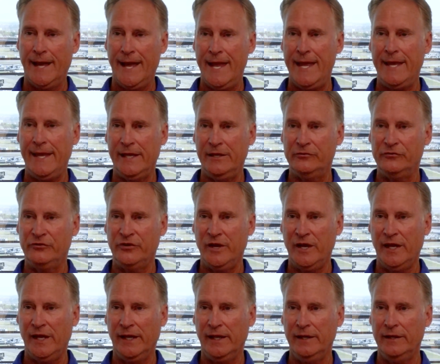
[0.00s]

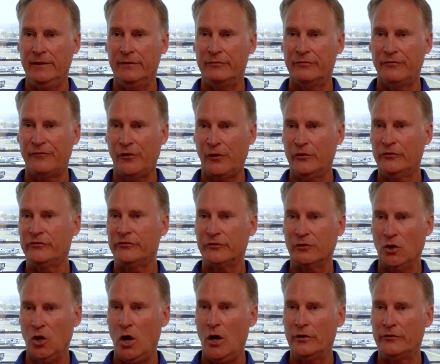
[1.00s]
AEG first
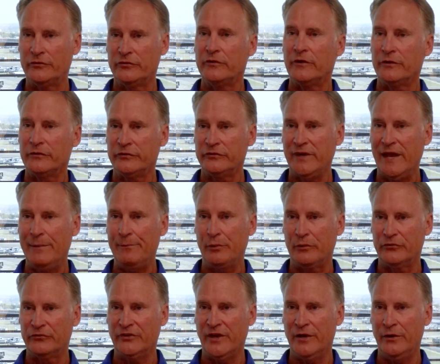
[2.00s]
launched
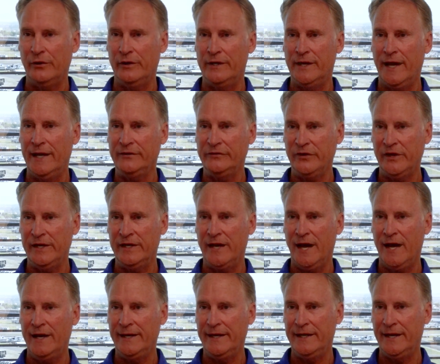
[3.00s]
Staples Center in
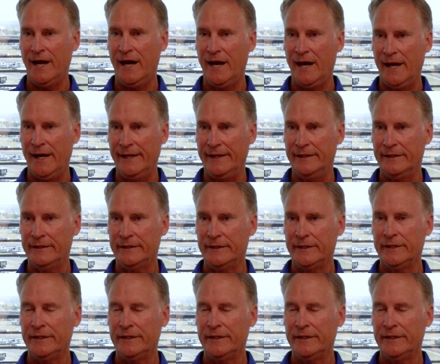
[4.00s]
1999,